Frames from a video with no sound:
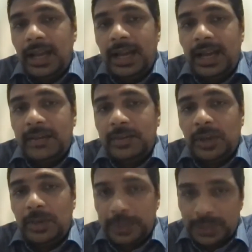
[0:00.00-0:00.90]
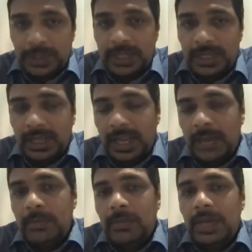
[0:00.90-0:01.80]
The opportunity
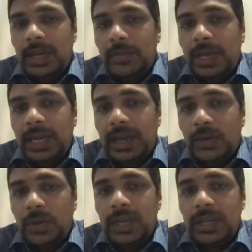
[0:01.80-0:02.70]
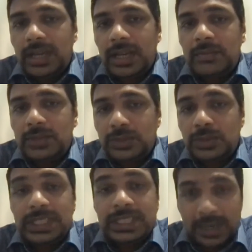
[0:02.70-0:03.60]
came by our way to
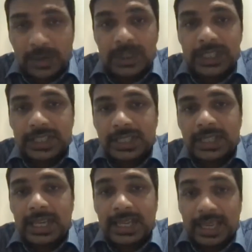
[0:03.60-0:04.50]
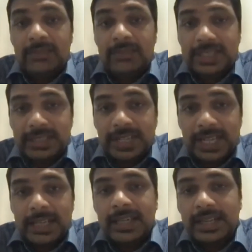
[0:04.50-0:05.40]
do this acquisition that gave us
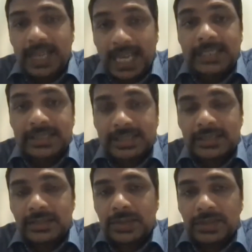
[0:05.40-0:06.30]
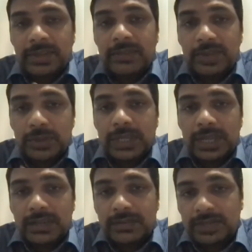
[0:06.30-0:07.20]
directly a license. So where we could
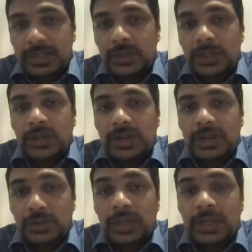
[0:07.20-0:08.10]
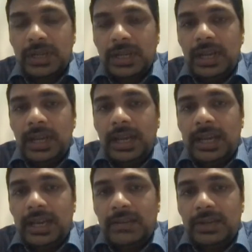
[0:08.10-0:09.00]
kind of do it on our own
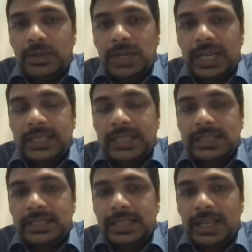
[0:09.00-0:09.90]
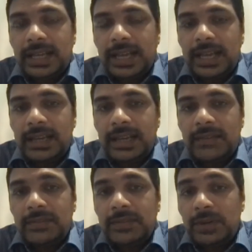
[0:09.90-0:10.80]
and have our own license.
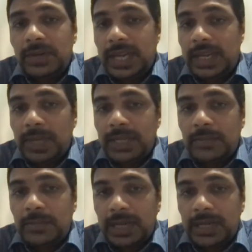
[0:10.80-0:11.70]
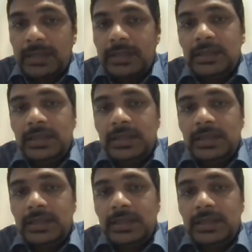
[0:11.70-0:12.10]
And we found a like-minded partner